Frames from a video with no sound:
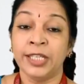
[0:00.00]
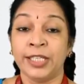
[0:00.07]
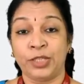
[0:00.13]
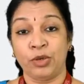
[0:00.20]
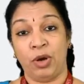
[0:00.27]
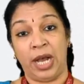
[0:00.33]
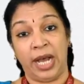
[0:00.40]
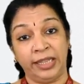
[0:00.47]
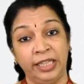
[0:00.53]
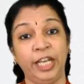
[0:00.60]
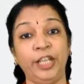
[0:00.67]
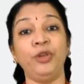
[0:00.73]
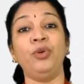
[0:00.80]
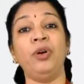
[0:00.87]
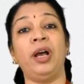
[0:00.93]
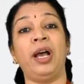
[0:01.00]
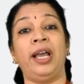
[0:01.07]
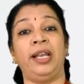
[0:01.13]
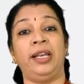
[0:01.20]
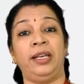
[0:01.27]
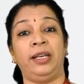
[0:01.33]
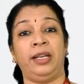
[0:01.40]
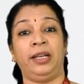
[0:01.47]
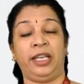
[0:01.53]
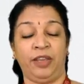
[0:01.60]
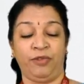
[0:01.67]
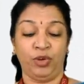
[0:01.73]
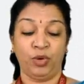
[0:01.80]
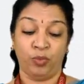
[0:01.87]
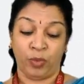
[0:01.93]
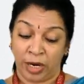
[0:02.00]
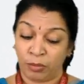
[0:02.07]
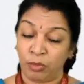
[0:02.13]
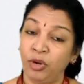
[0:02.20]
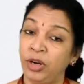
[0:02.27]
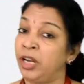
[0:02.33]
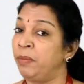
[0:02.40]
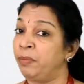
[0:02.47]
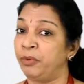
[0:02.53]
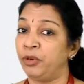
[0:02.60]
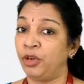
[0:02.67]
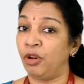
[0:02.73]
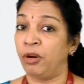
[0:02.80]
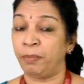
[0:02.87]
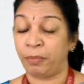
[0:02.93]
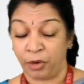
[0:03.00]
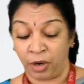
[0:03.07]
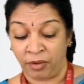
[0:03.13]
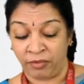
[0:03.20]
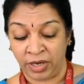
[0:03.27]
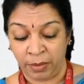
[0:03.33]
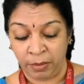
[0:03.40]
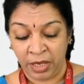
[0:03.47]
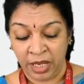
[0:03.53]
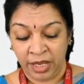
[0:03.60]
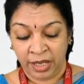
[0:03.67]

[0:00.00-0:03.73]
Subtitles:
So adliyum I'll give you one more input on proverb.